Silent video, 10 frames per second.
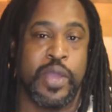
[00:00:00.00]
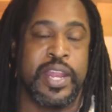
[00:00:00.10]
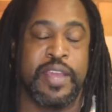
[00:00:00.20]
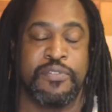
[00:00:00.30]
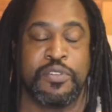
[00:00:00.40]
in
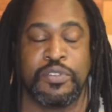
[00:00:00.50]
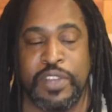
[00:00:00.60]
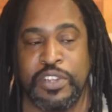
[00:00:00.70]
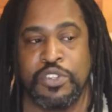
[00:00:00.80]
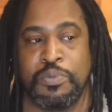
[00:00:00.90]
that first
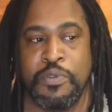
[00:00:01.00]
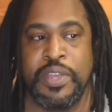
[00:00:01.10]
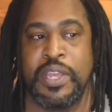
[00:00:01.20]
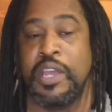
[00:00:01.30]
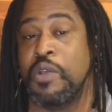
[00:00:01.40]
Avengers
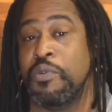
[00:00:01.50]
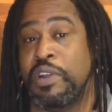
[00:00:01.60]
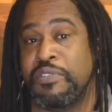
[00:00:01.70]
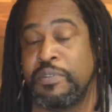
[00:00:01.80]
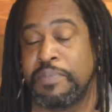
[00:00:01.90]
movie would
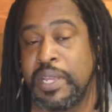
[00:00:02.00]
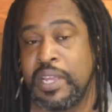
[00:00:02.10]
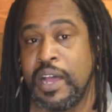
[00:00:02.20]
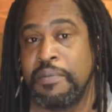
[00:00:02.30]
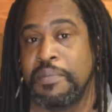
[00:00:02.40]
never
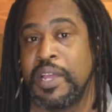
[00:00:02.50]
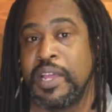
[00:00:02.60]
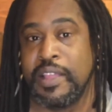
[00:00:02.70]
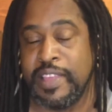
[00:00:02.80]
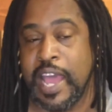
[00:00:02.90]
become
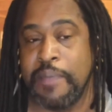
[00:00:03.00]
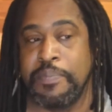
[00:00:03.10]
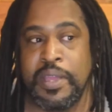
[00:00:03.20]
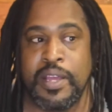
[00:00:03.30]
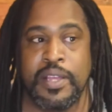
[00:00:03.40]
that
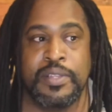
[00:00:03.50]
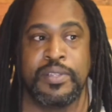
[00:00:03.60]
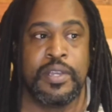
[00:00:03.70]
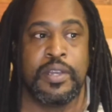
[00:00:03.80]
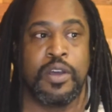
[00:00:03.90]
because
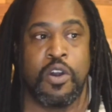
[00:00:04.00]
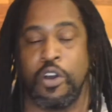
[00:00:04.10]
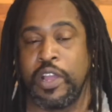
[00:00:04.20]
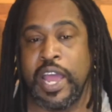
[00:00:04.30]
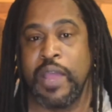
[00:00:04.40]

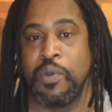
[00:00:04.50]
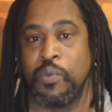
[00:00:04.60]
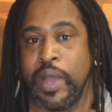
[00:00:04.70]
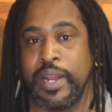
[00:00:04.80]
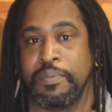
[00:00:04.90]
Hawkeye
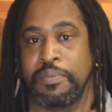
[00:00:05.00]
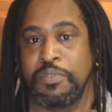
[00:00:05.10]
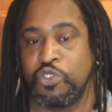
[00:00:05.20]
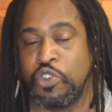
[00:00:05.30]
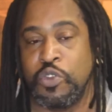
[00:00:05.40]
would wind up
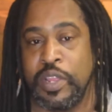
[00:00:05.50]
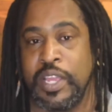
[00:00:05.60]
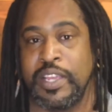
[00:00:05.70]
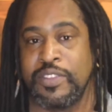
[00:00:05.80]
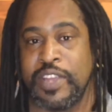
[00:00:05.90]

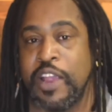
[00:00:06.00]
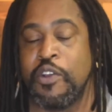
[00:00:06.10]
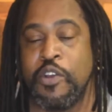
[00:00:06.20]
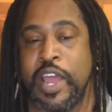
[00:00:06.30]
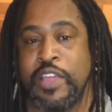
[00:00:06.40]
shooting his
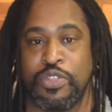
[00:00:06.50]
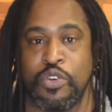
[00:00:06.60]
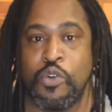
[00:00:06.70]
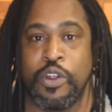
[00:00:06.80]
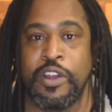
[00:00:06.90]
arrow at
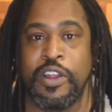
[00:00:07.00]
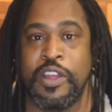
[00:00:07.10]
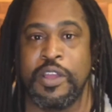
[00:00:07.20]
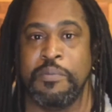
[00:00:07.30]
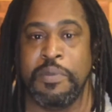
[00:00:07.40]
Thor
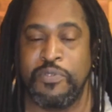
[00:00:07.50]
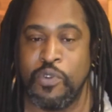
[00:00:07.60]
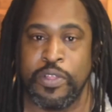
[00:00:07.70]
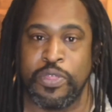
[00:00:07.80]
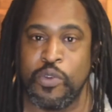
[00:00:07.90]

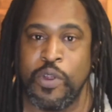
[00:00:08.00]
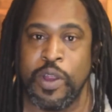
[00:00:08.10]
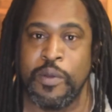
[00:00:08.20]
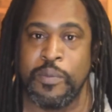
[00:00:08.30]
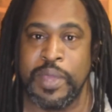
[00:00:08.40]
before
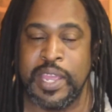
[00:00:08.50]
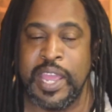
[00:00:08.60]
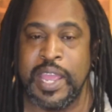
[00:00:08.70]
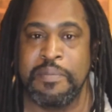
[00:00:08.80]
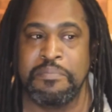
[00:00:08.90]
Thor
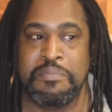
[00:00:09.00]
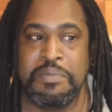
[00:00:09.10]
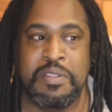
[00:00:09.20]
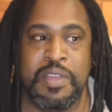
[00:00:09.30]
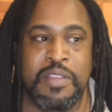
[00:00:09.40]
became
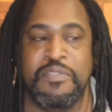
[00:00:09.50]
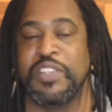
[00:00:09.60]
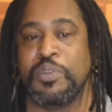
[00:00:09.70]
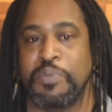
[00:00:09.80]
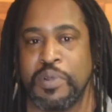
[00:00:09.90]

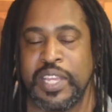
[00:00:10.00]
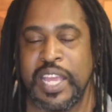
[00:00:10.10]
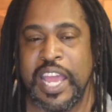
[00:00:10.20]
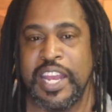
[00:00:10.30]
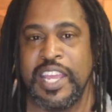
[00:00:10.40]
invincible
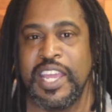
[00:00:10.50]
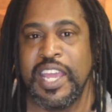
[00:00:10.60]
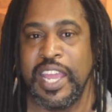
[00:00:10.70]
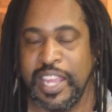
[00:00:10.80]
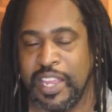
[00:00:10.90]
again
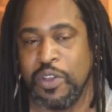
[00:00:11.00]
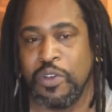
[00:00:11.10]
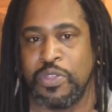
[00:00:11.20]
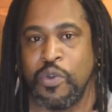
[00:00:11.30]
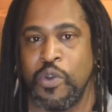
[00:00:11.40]
and
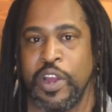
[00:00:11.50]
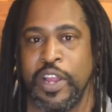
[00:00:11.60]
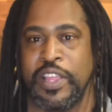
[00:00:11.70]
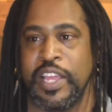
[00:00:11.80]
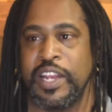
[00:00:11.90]
killed Thor.
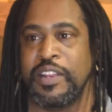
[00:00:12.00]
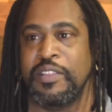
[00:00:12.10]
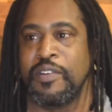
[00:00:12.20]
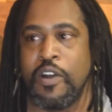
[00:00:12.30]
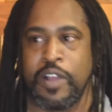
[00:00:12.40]
And
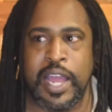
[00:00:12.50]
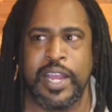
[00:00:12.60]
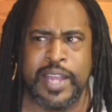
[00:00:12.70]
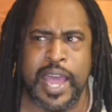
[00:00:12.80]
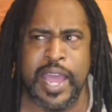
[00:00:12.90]
then
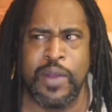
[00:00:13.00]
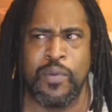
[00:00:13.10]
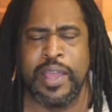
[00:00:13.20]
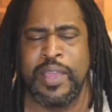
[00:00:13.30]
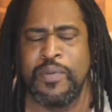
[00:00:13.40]
Hawkeye died
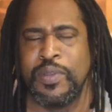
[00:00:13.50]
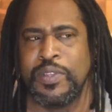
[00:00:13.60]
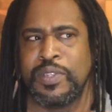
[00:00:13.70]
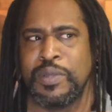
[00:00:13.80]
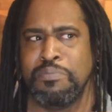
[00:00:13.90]
while he
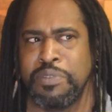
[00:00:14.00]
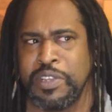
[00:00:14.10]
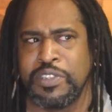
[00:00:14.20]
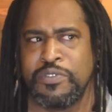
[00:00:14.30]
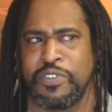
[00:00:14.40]
was in
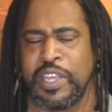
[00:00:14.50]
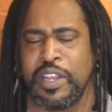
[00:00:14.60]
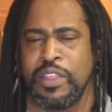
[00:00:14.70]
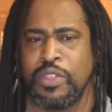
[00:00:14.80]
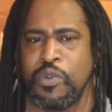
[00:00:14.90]
prison for
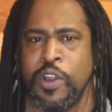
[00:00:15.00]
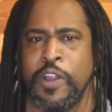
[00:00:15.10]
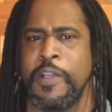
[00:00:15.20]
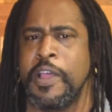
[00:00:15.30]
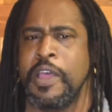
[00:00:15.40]
killing
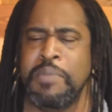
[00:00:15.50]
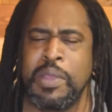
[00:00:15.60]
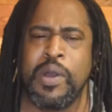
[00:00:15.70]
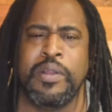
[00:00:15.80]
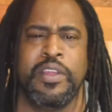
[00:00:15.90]
Thor.
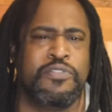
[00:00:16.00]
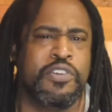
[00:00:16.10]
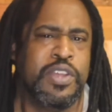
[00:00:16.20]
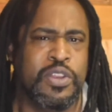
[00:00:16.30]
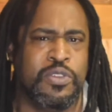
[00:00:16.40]
Meanwhile, Nick
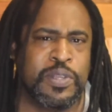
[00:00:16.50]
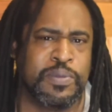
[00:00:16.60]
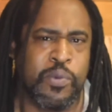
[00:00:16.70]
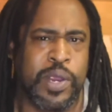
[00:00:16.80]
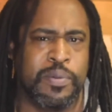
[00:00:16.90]
Fury knew
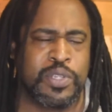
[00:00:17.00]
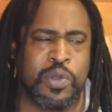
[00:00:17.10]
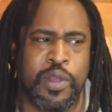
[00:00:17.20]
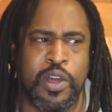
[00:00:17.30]
something weird was going